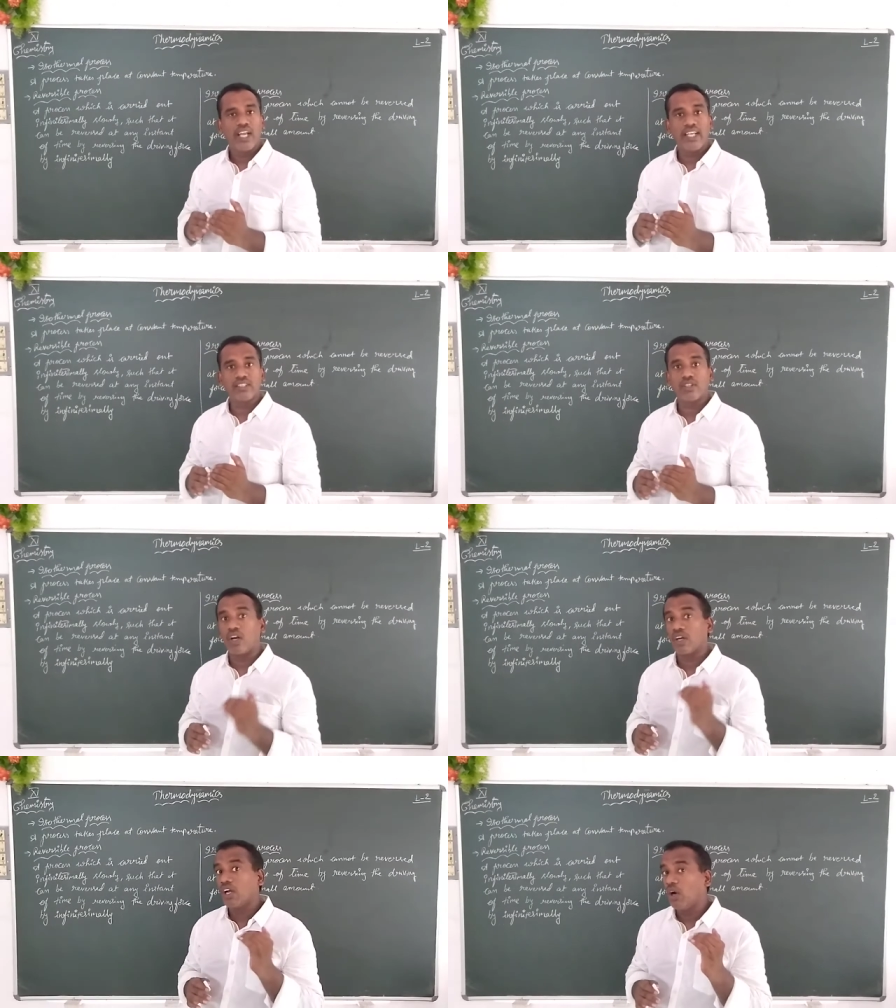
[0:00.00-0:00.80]
Is it
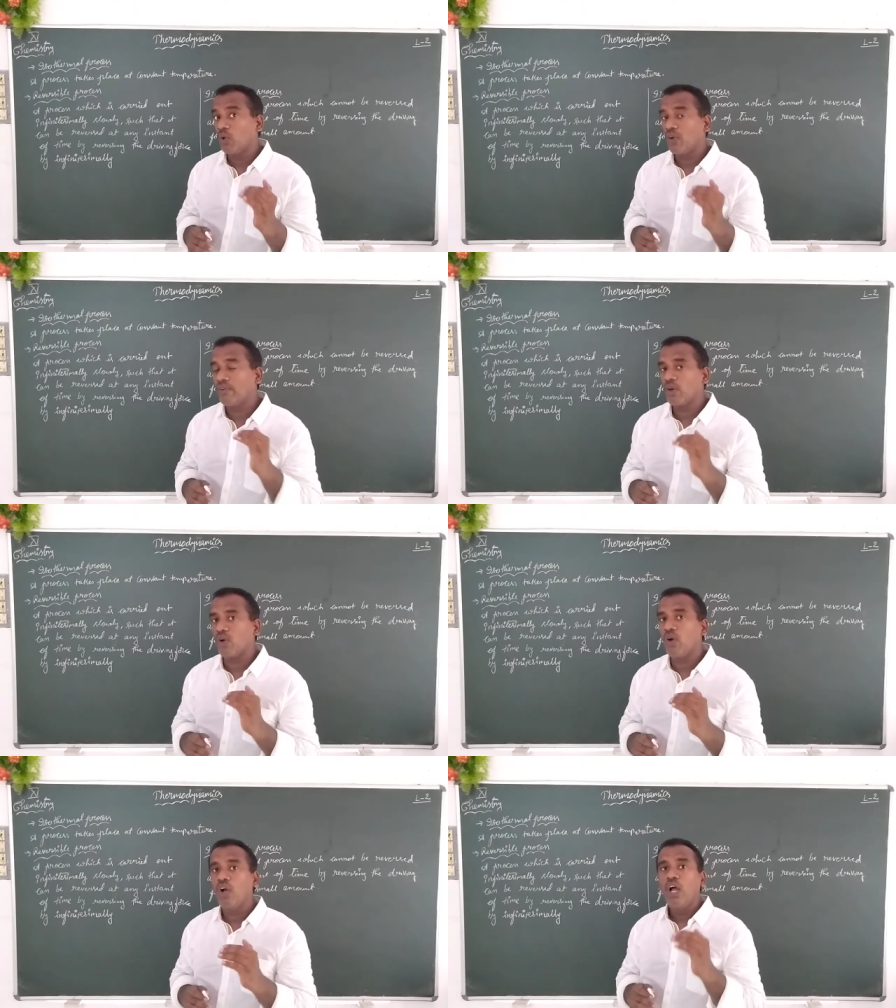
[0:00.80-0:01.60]
not? How do I will
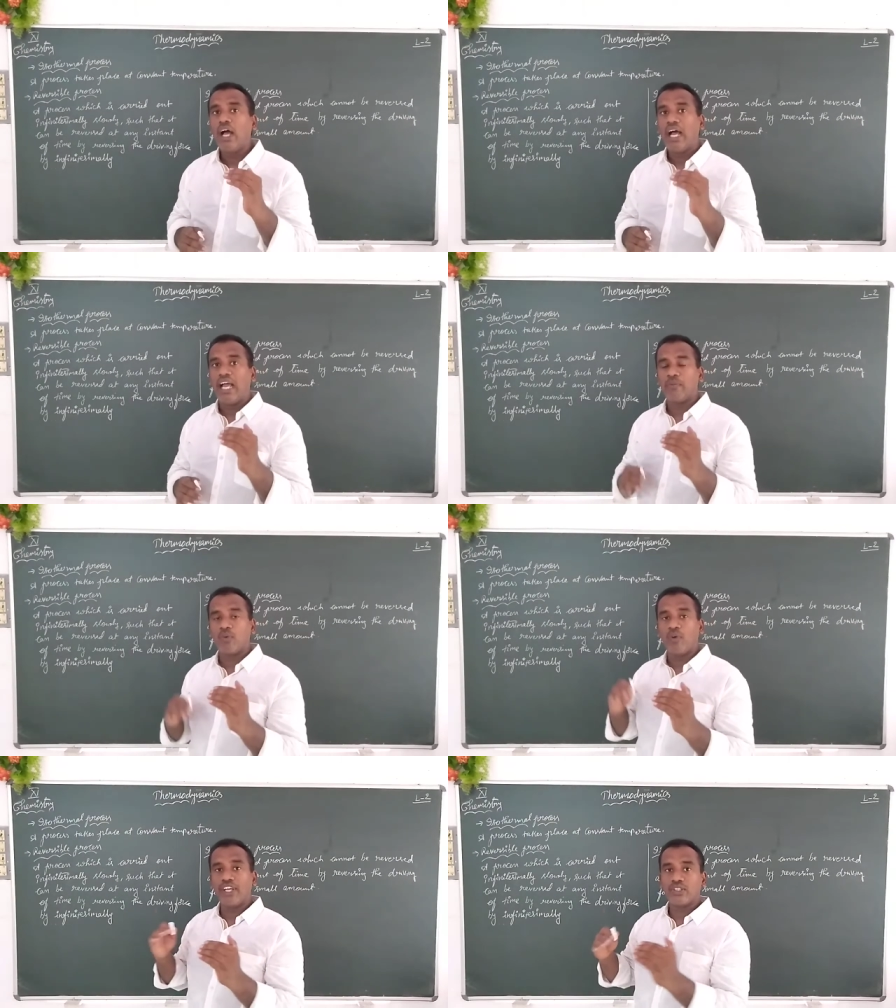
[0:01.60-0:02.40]
go? I am
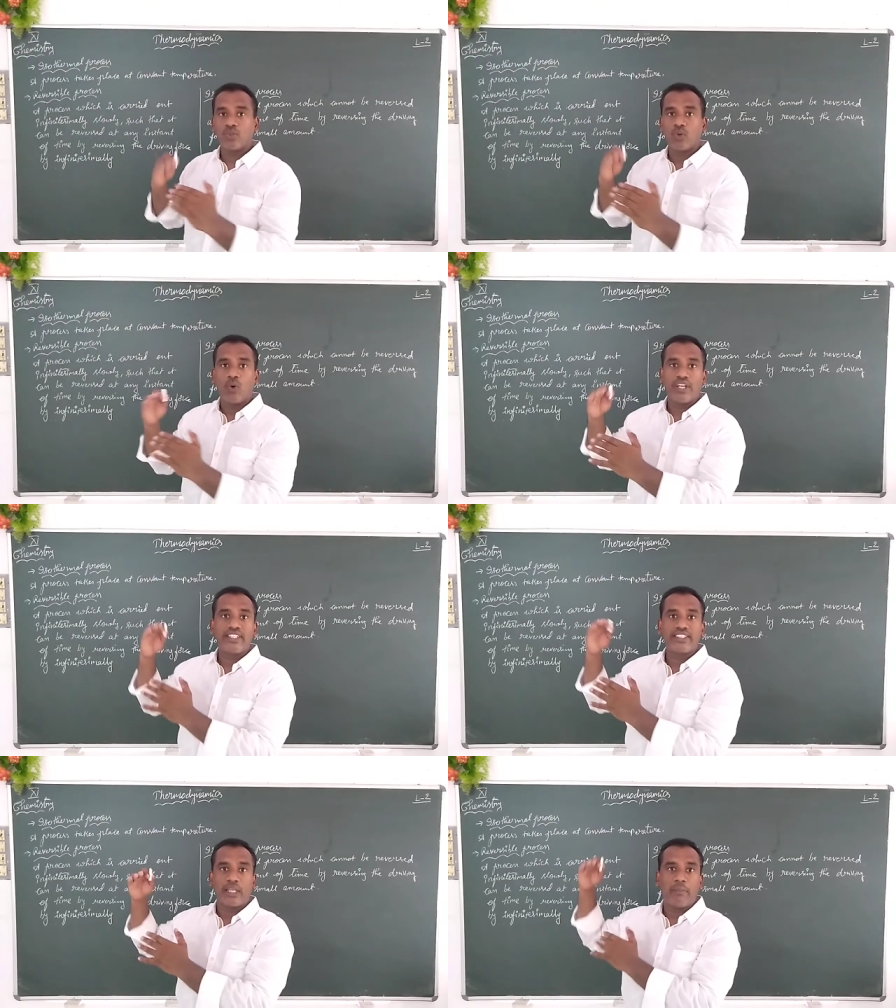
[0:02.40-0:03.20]
going slowly,
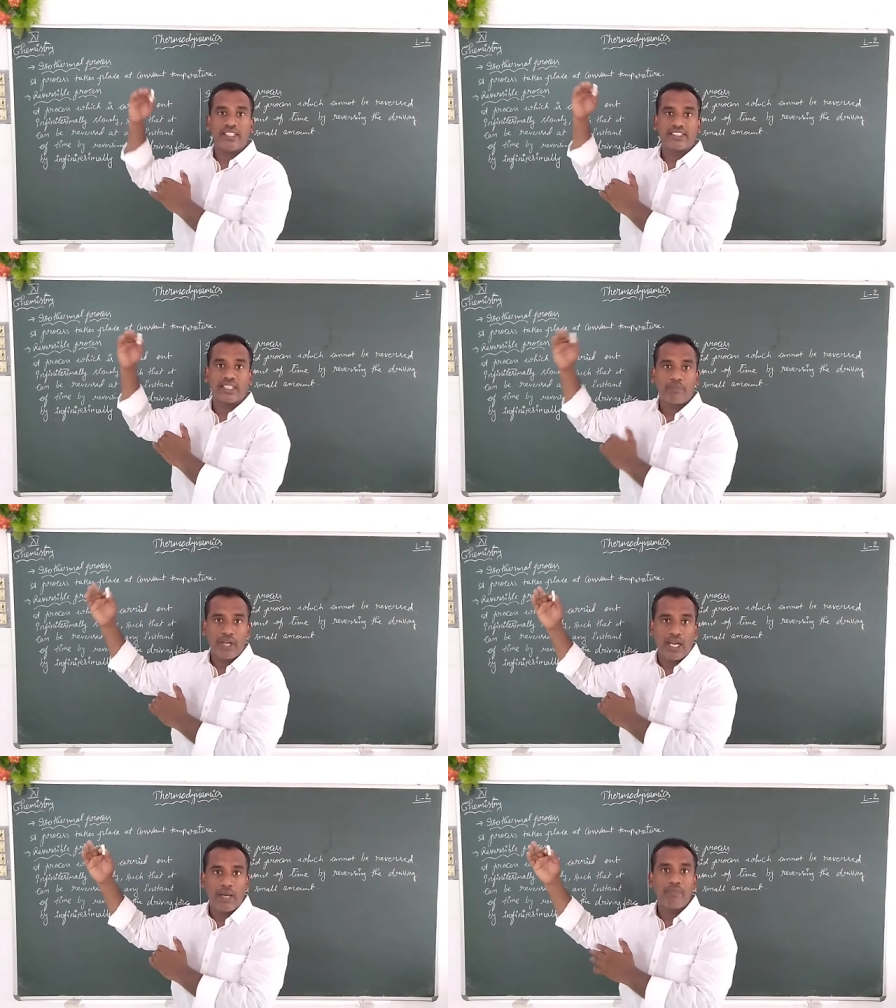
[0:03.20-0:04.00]
step by step
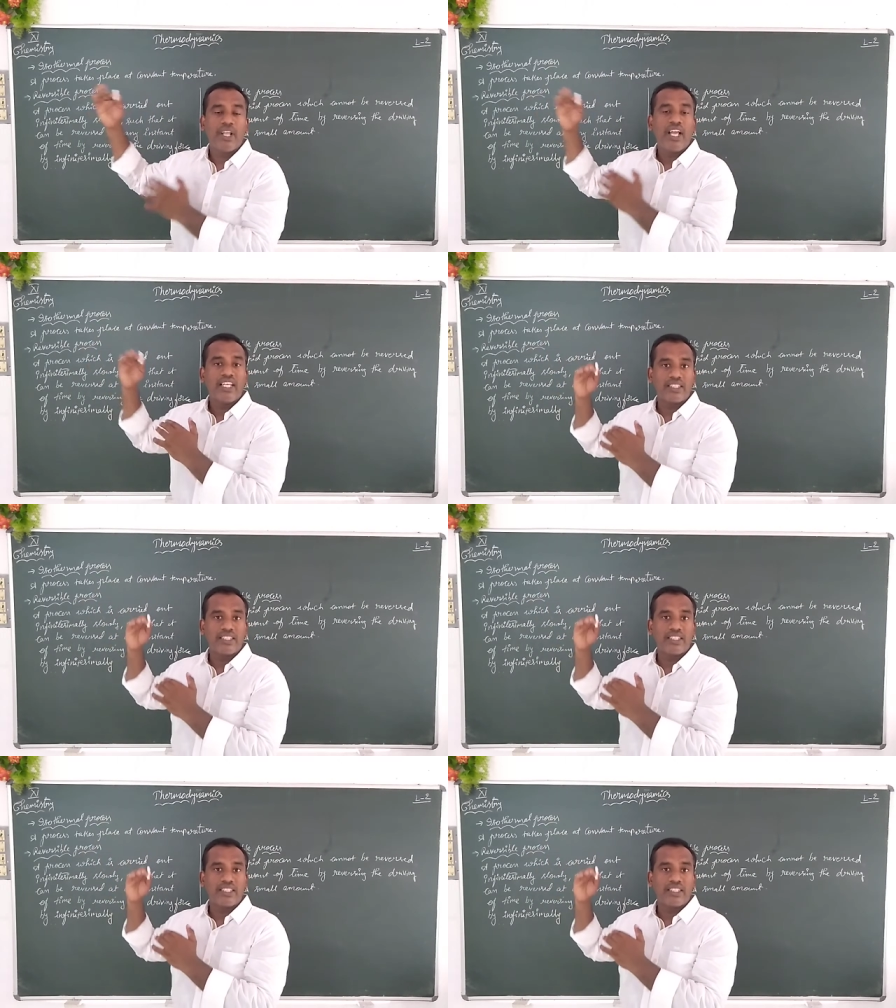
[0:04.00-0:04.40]
up.